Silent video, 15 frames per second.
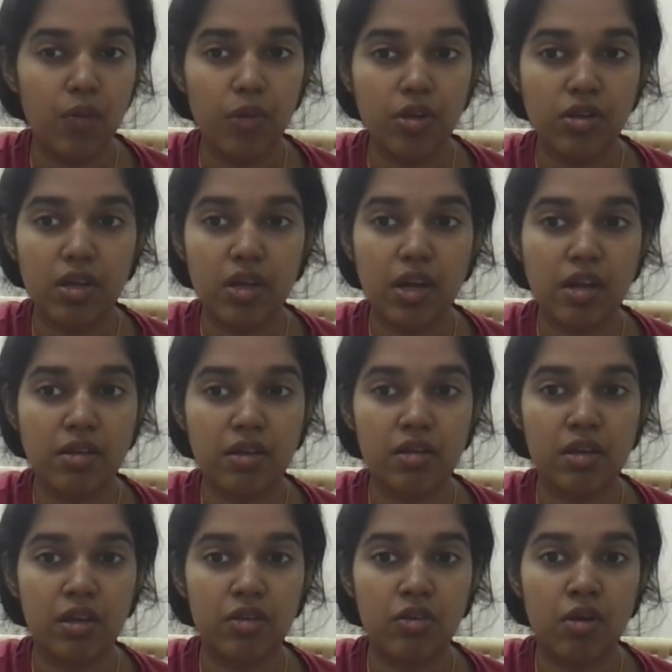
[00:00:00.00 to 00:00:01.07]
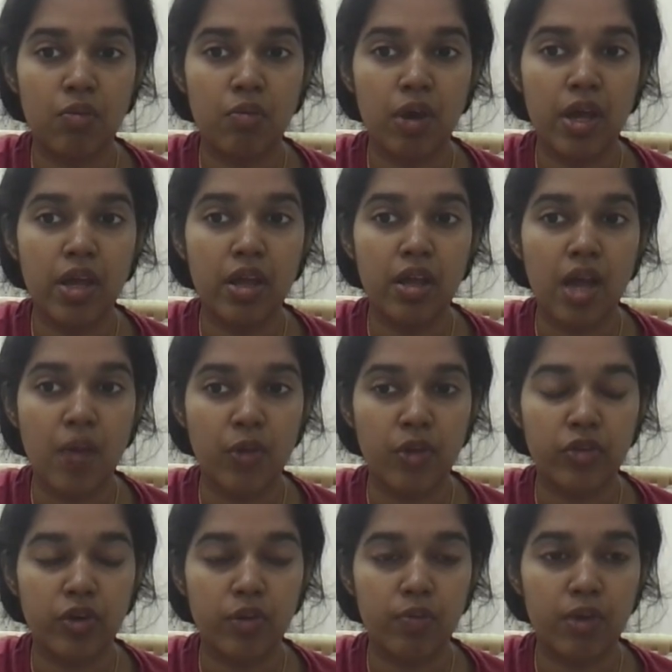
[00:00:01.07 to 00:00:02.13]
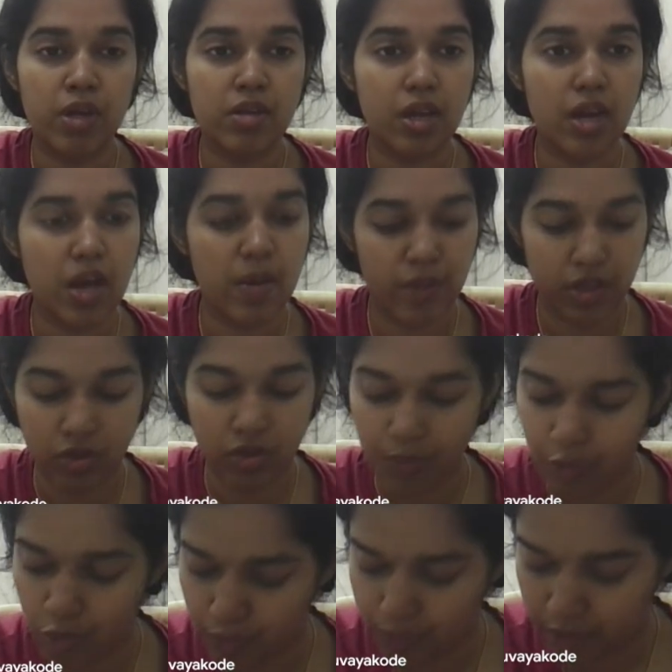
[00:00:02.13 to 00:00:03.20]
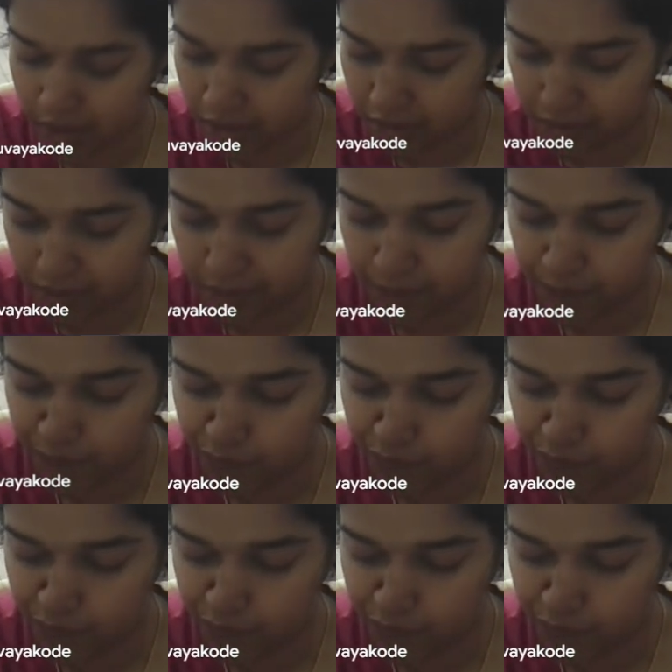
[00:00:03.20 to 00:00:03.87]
Because the rest is adsorbed by M adsorbed plus and M adsorbed 2 plus.